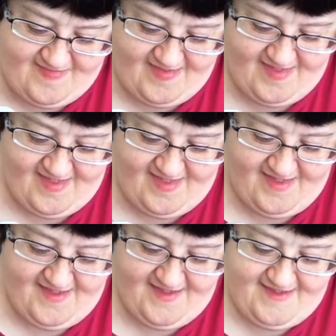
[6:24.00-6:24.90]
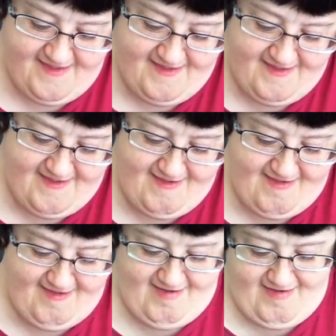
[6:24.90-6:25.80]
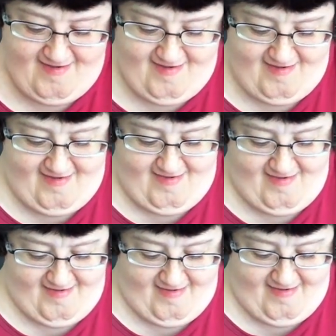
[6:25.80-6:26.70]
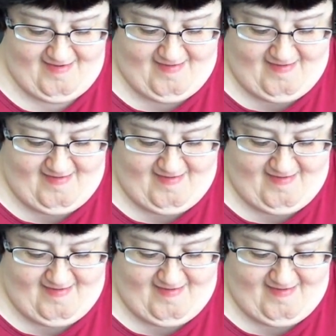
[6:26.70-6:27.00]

(no one is talking)